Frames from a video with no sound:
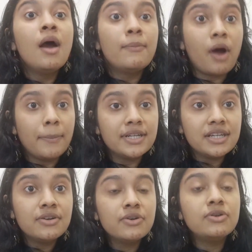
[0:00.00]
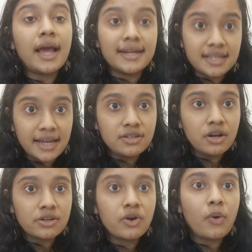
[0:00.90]
Property Guru,
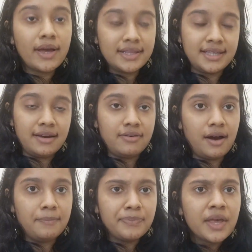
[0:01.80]
99.co, etc.